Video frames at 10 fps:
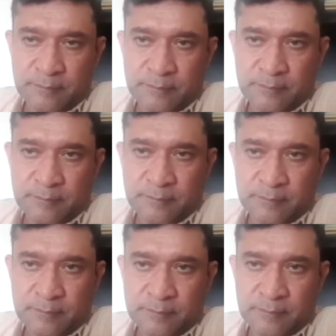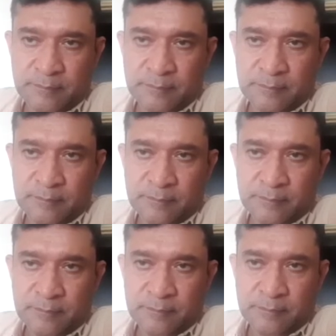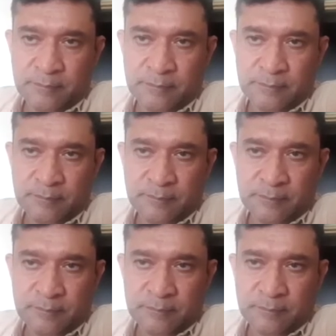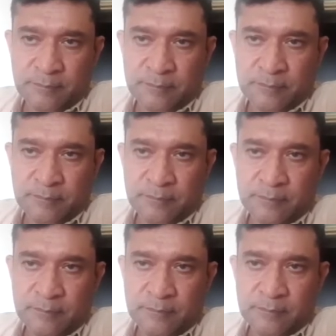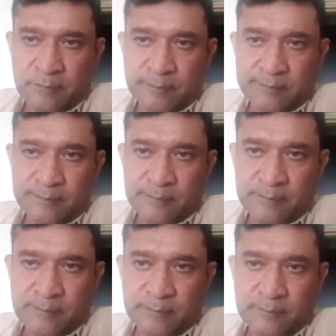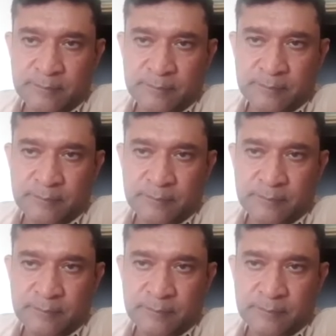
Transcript: The person shown says nothing.